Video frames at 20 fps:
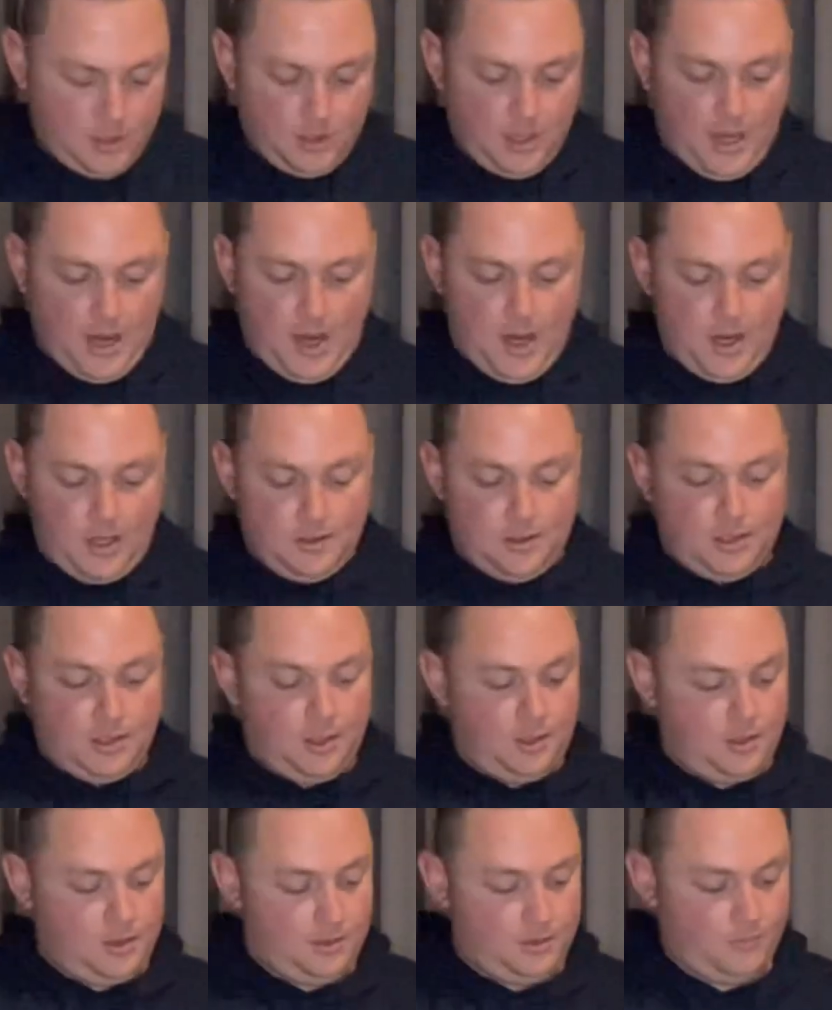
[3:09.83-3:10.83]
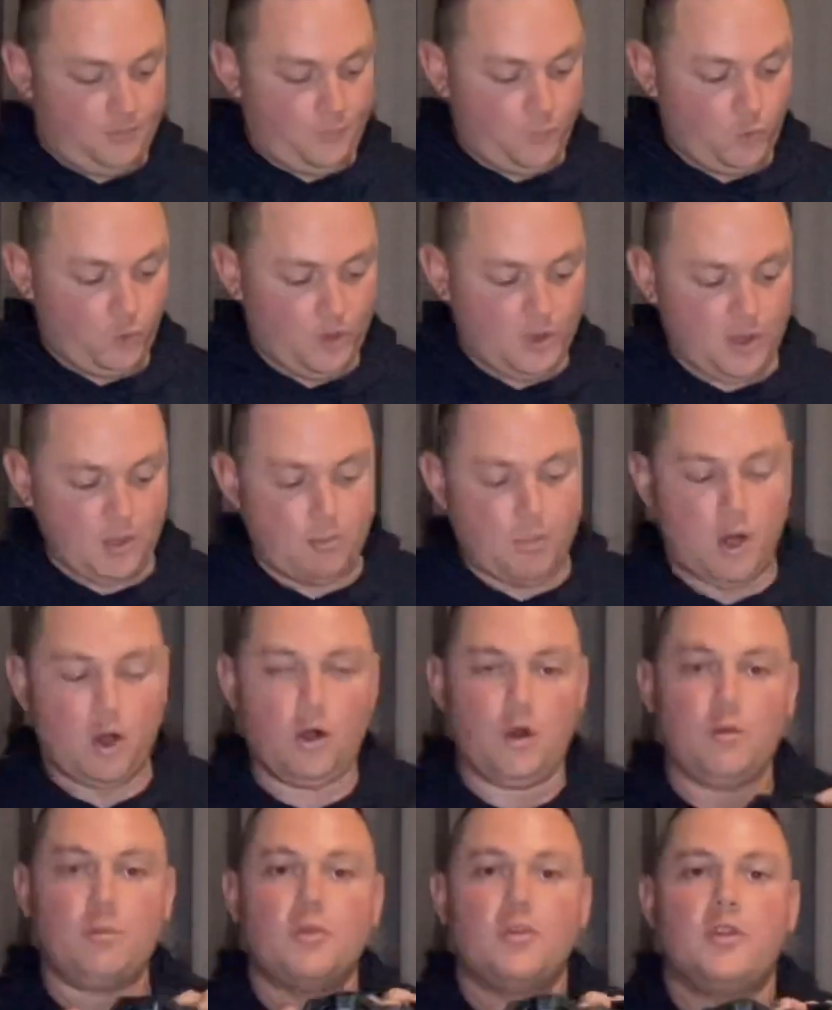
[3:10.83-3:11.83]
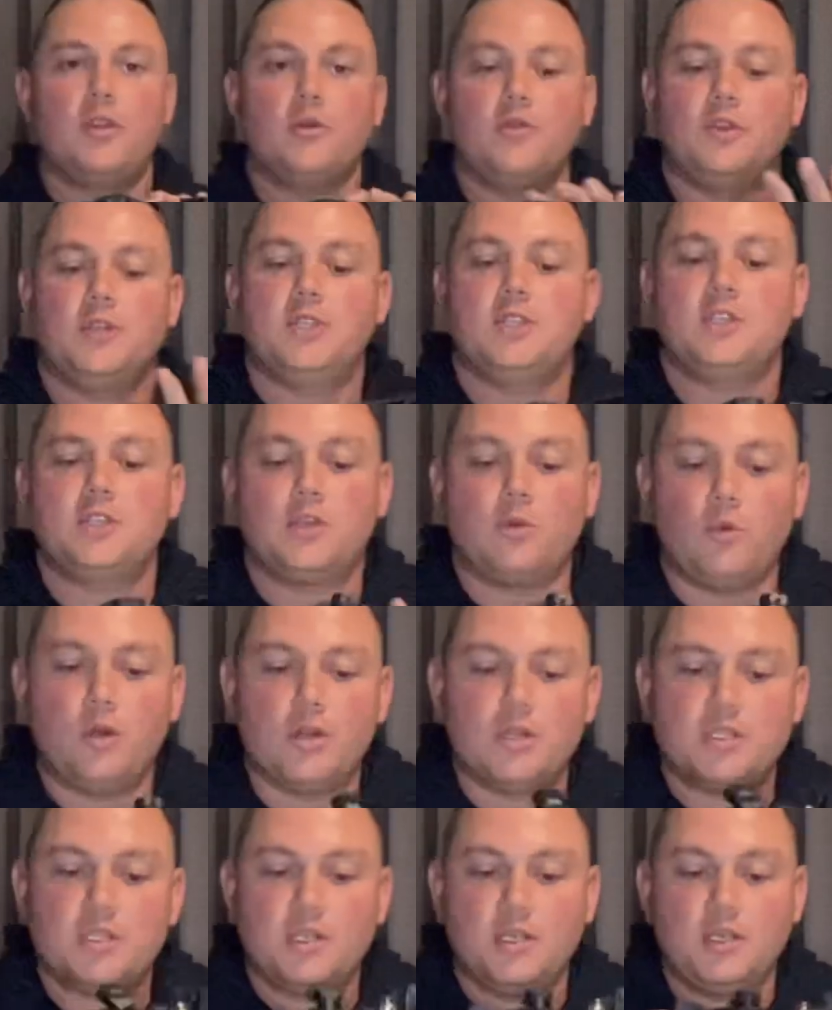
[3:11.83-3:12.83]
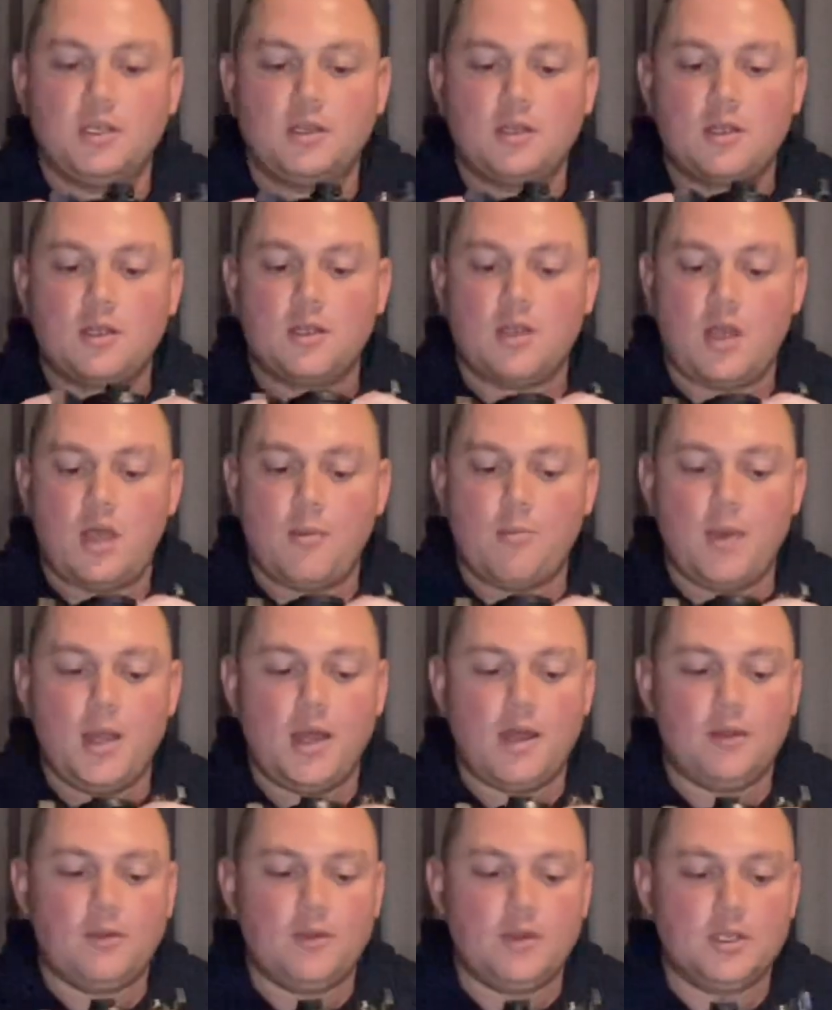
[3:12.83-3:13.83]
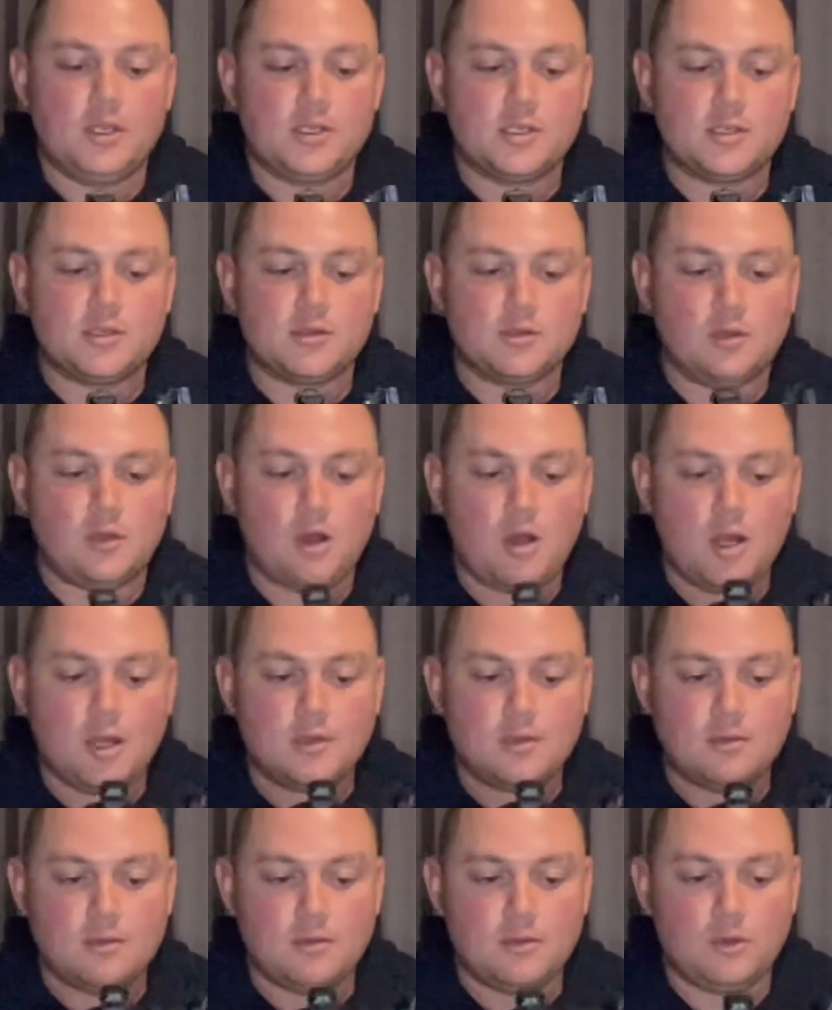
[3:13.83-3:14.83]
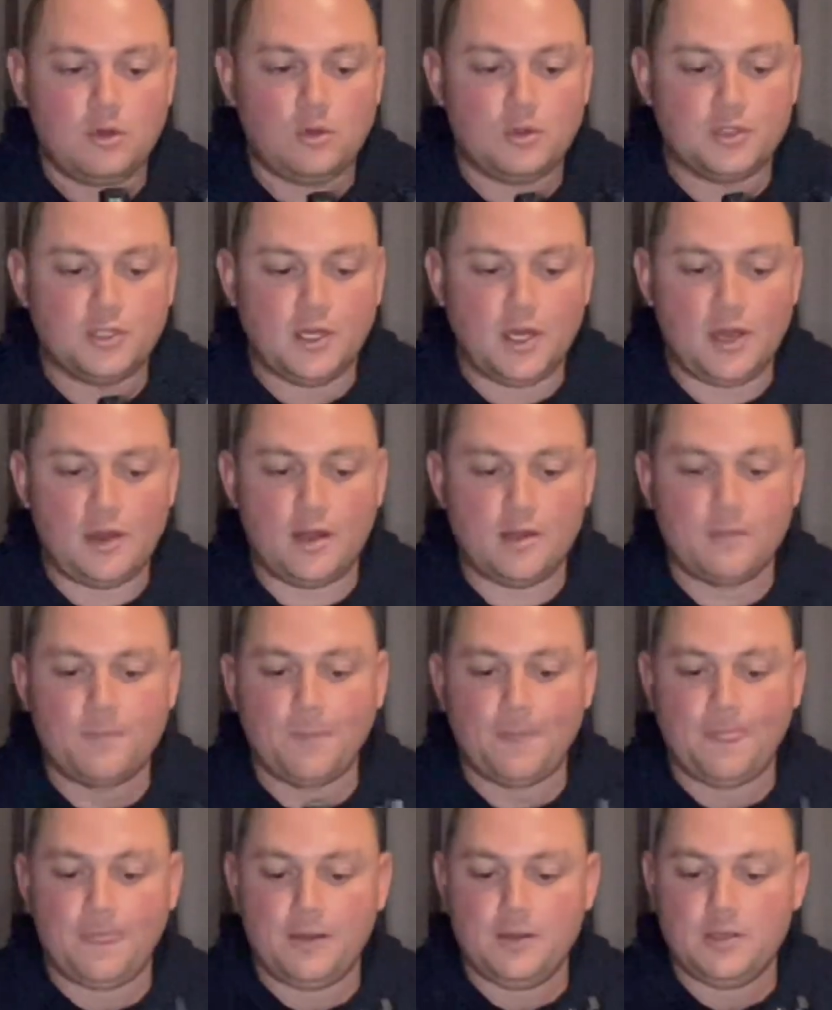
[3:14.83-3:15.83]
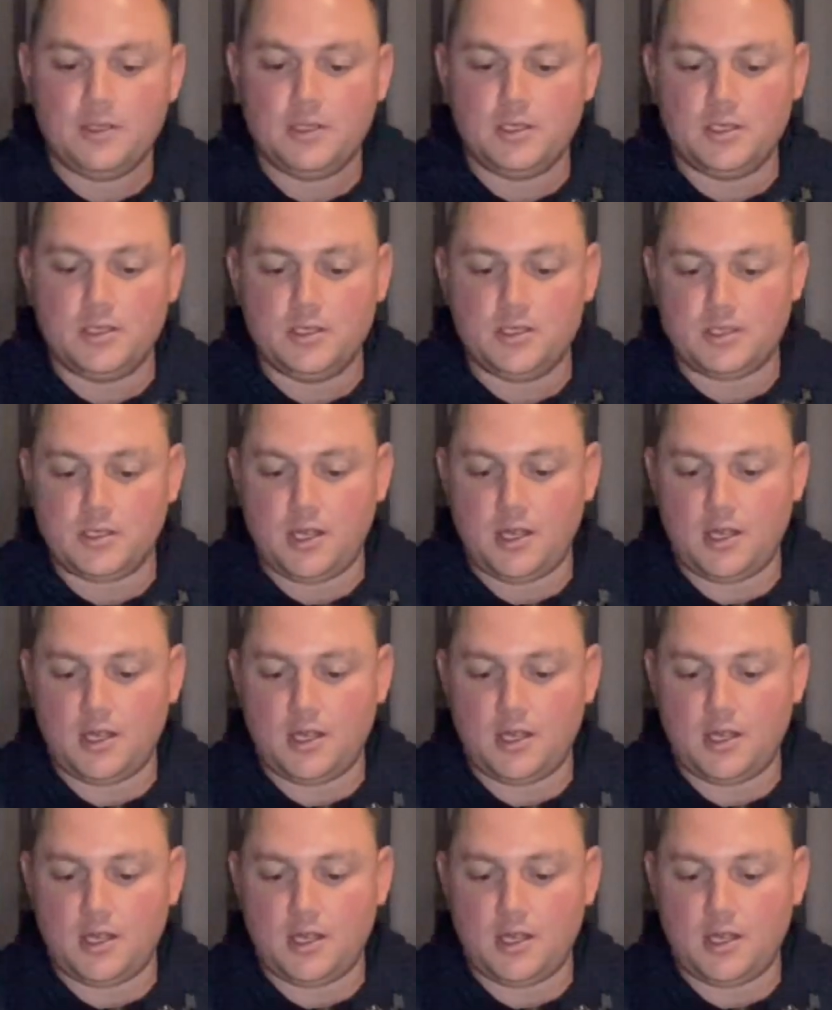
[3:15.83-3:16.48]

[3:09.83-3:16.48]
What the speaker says: And with the bulb, this is the worst thing about this light altogether, is